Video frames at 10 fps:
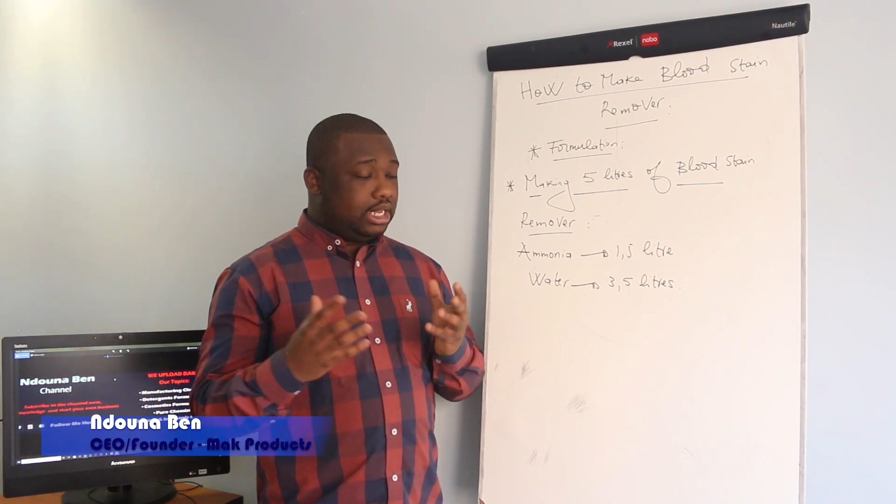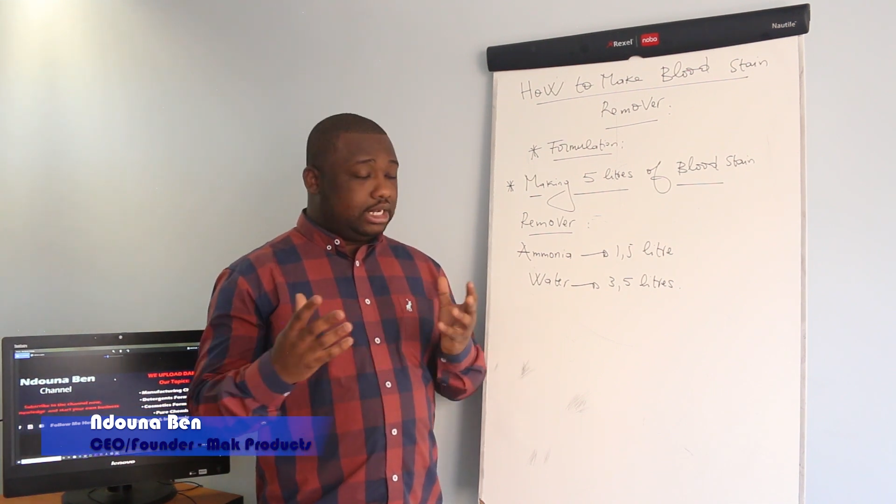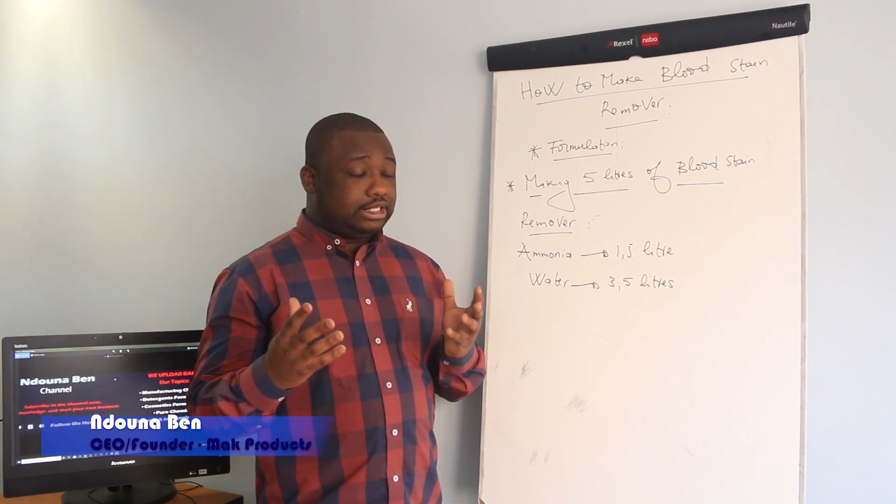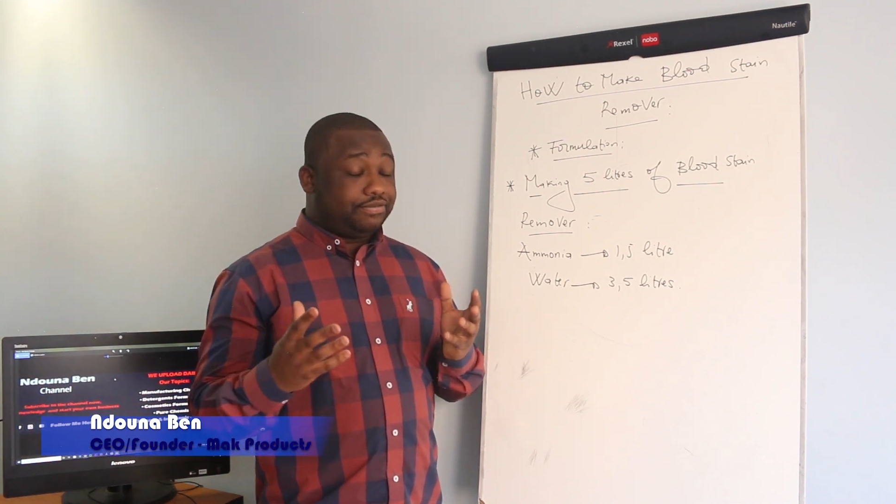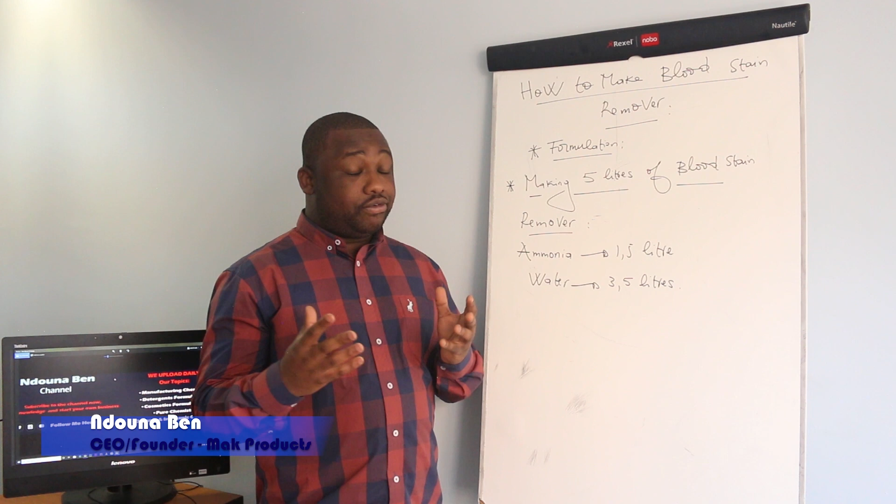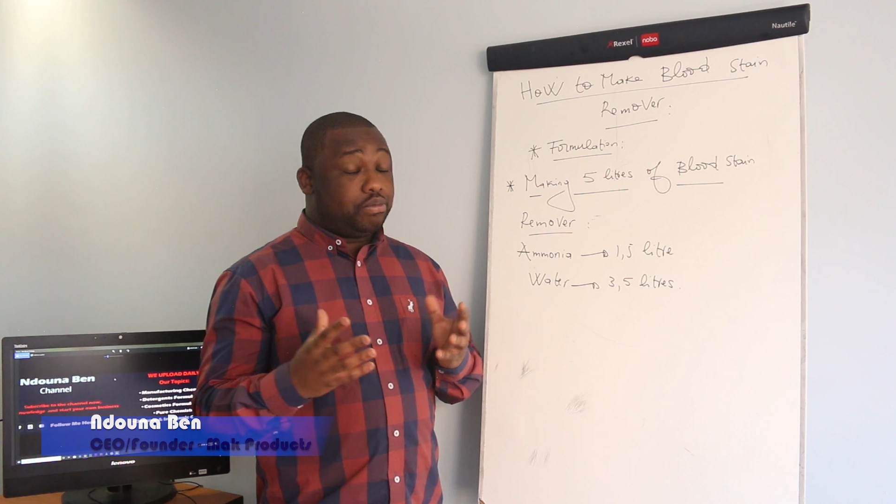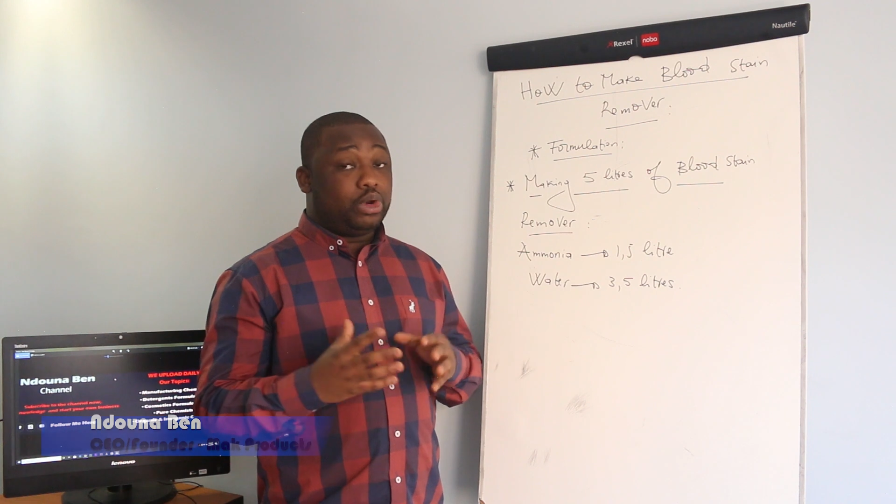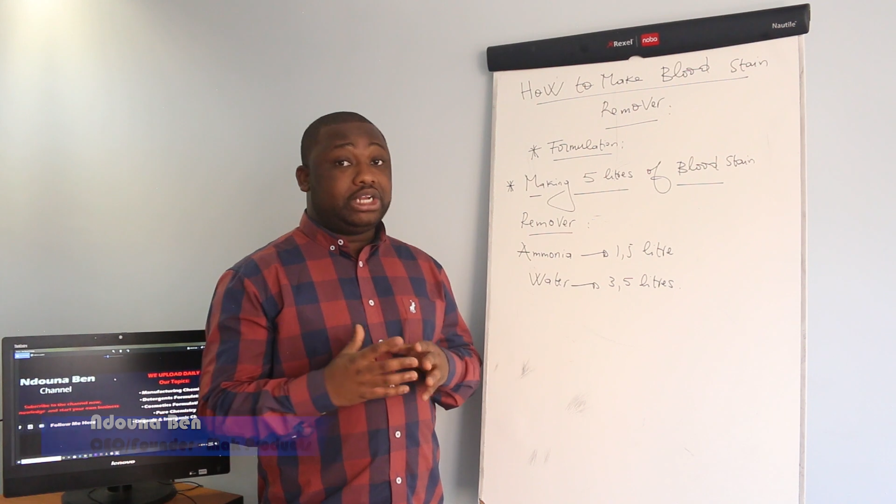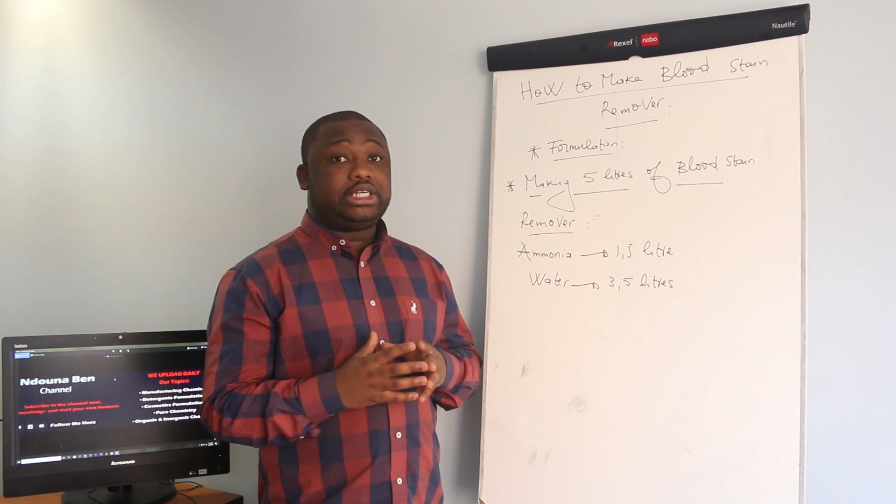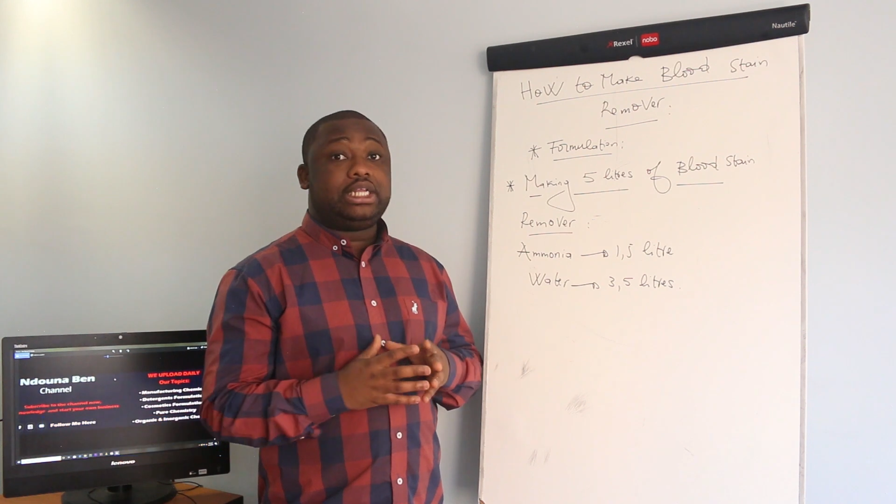It's a
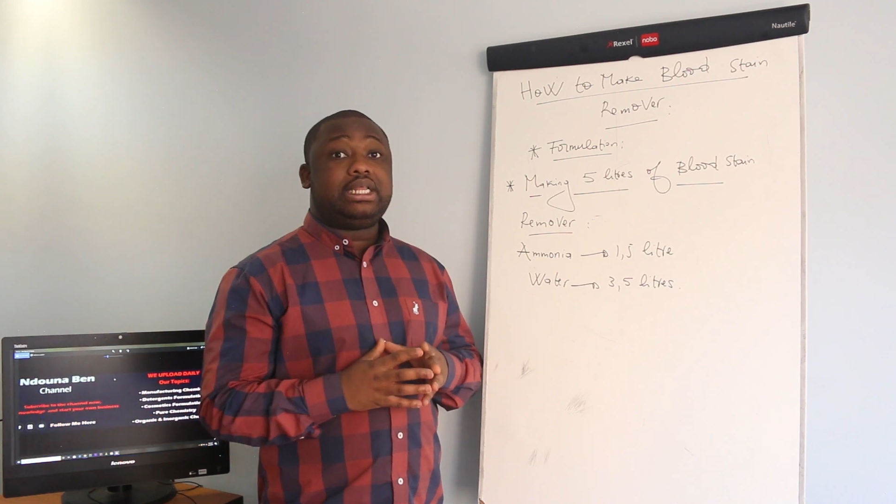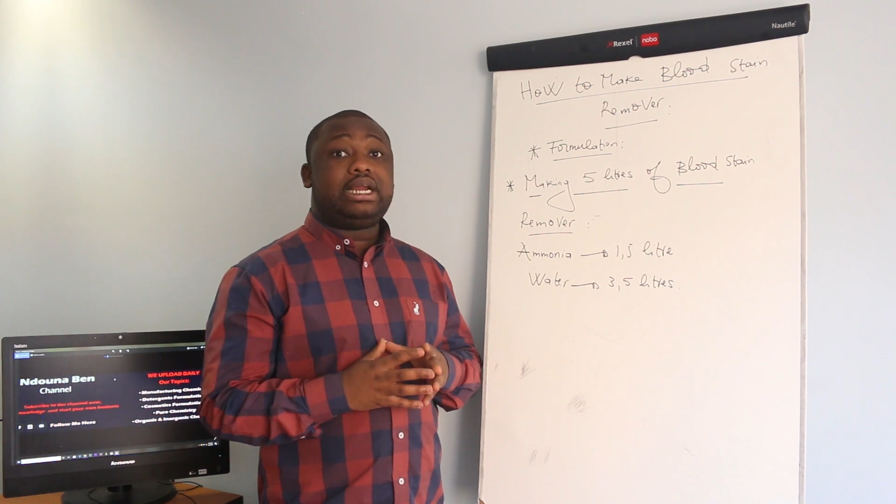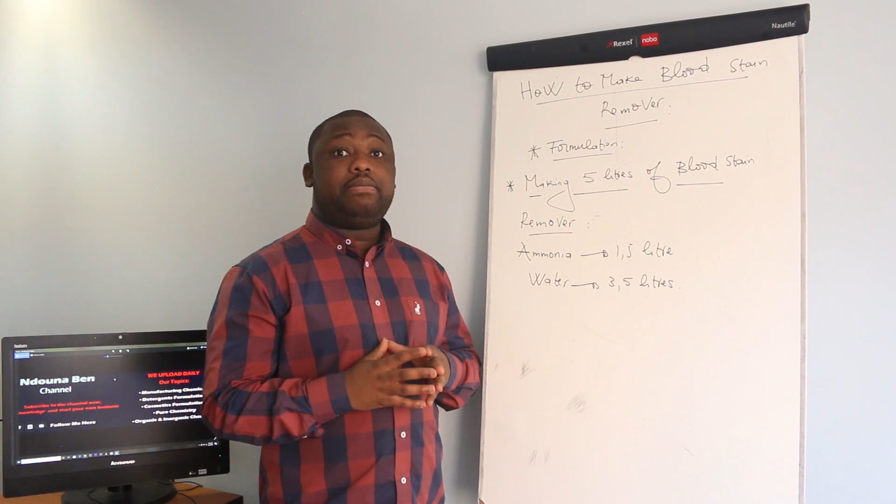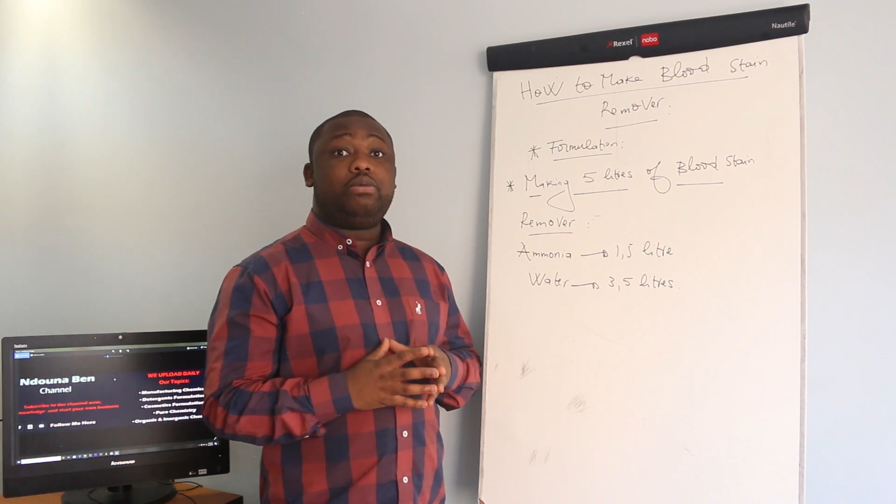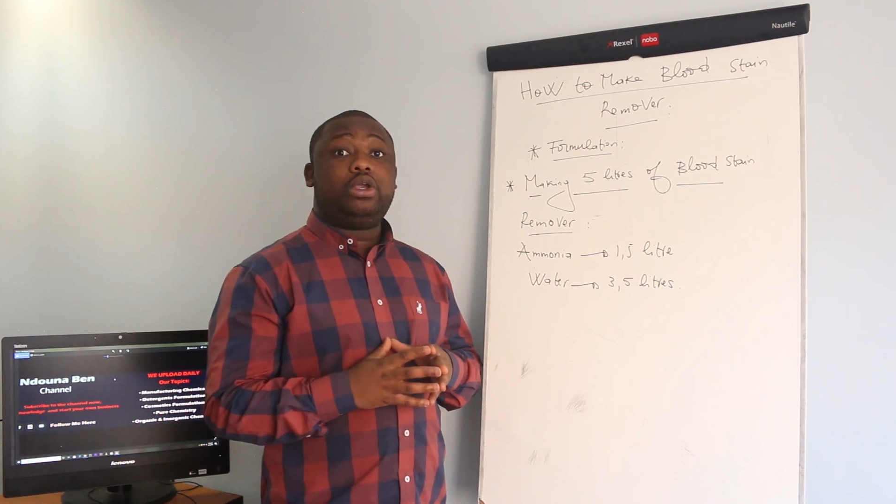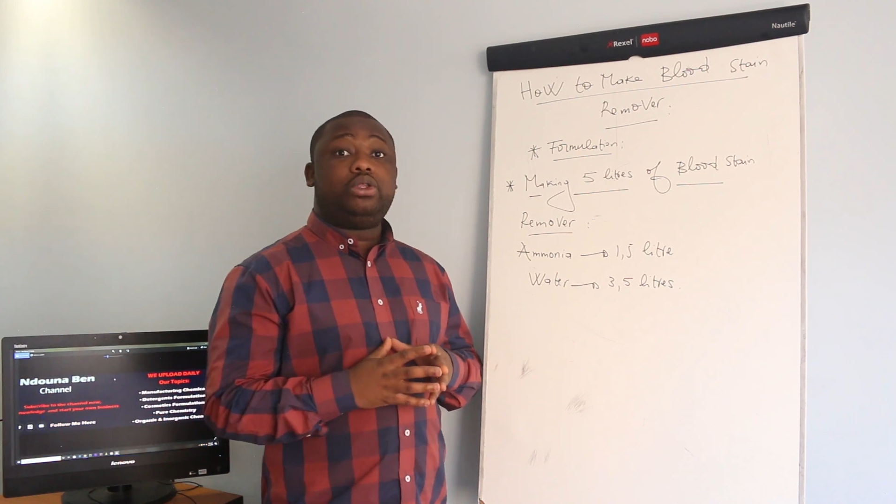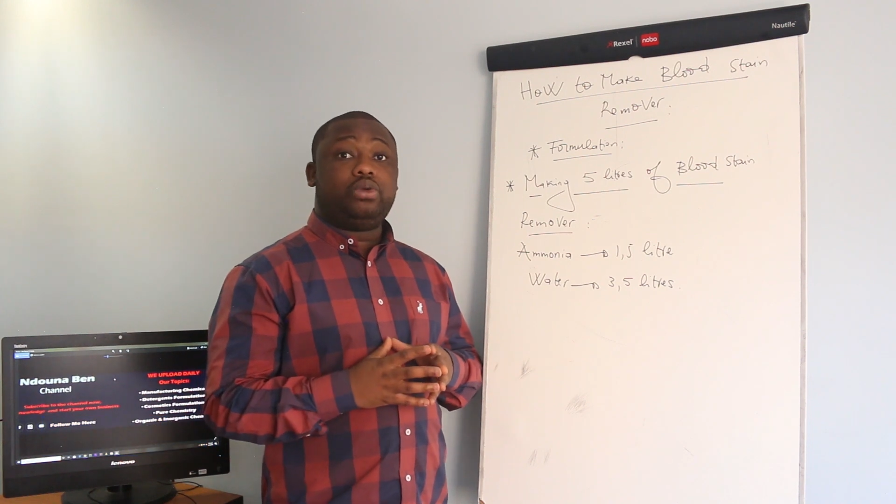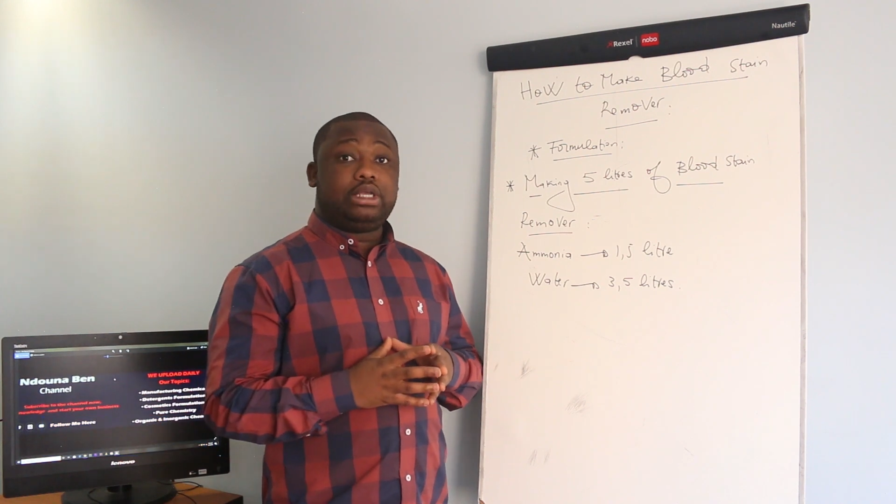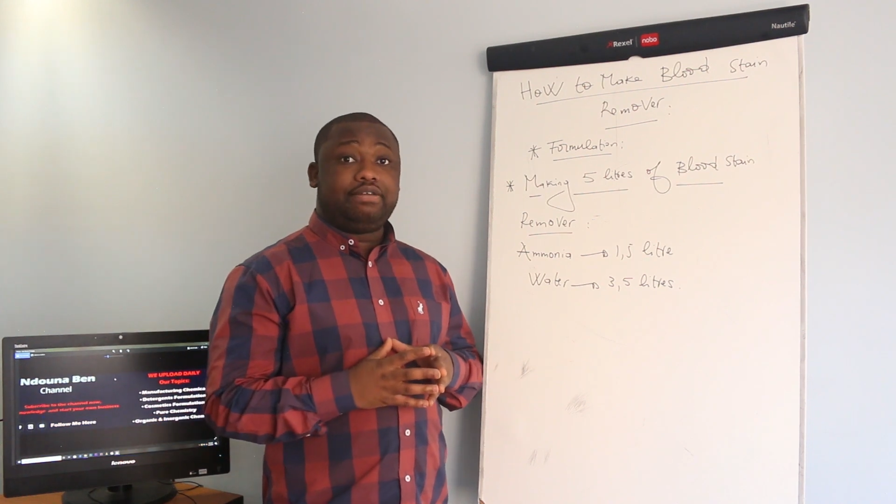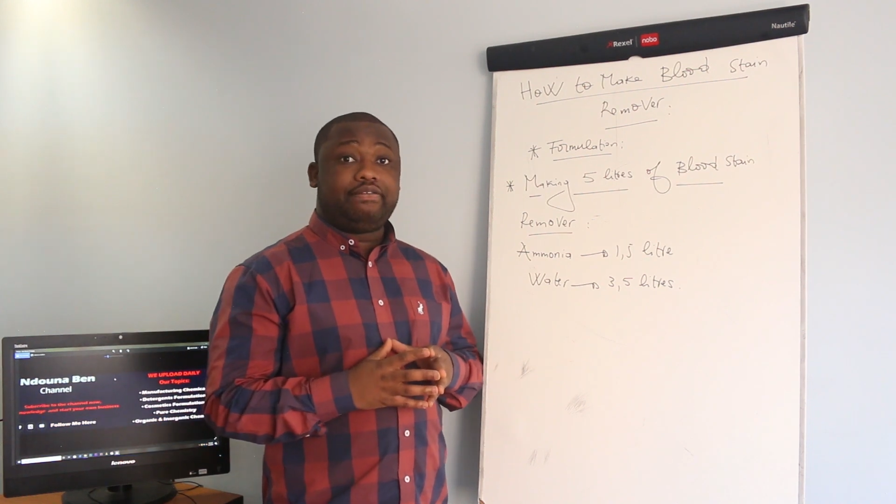formulation that I'm going to
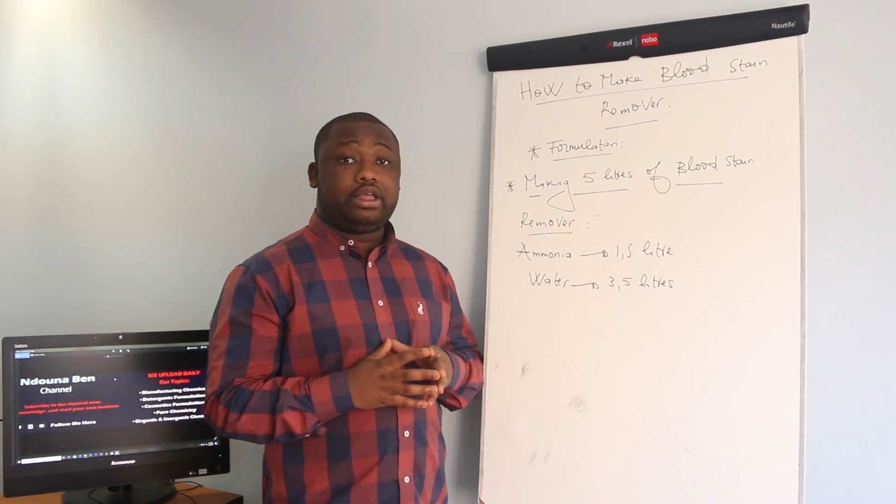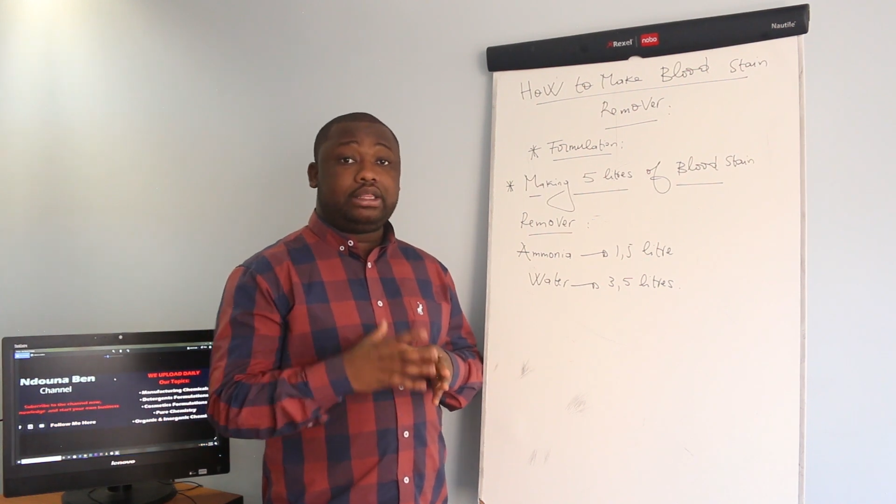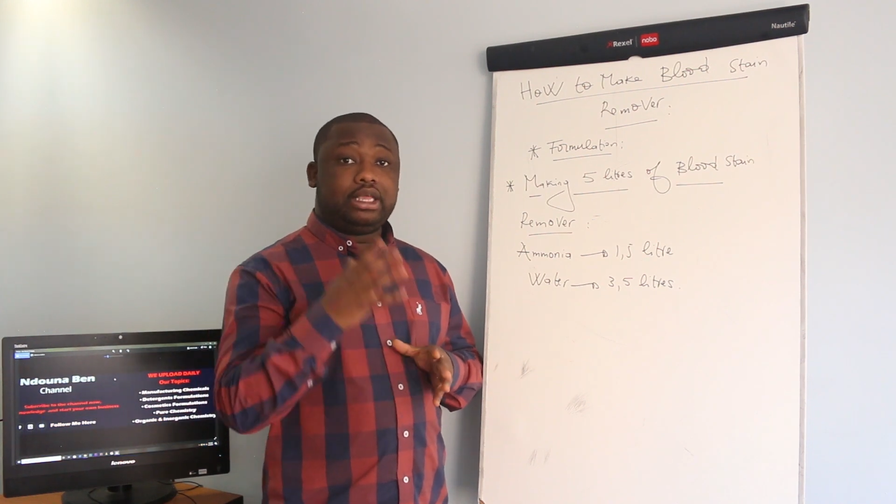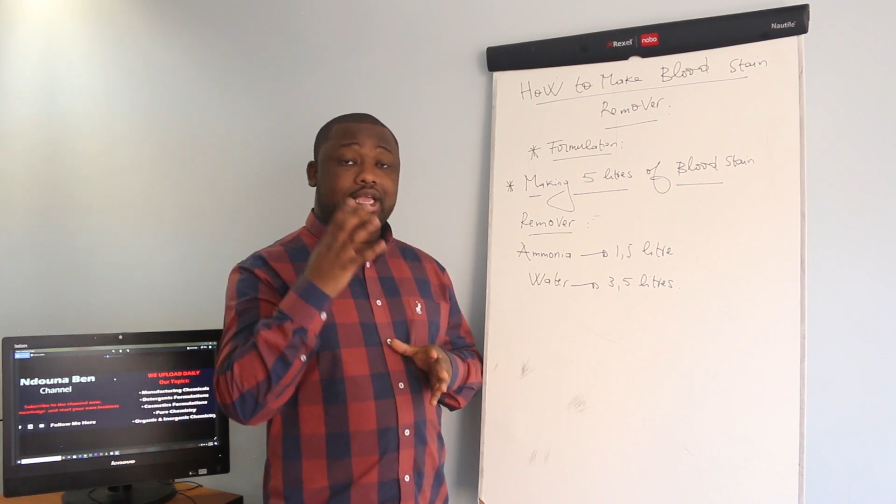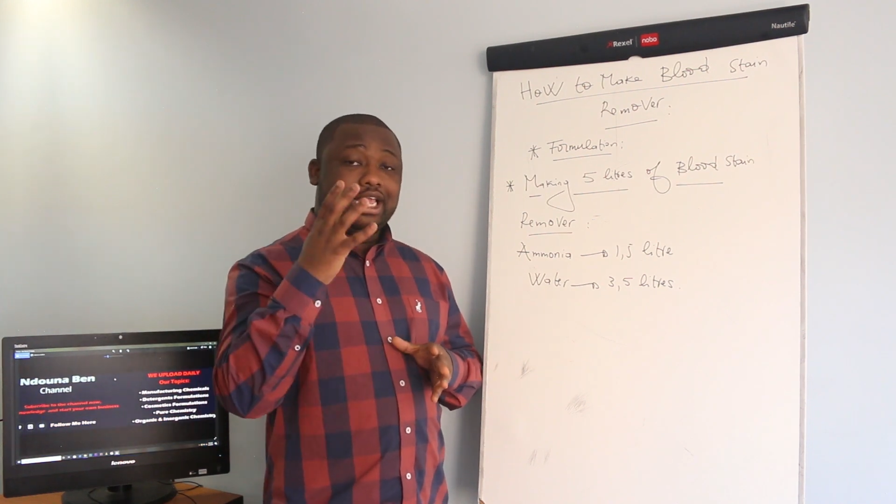give up.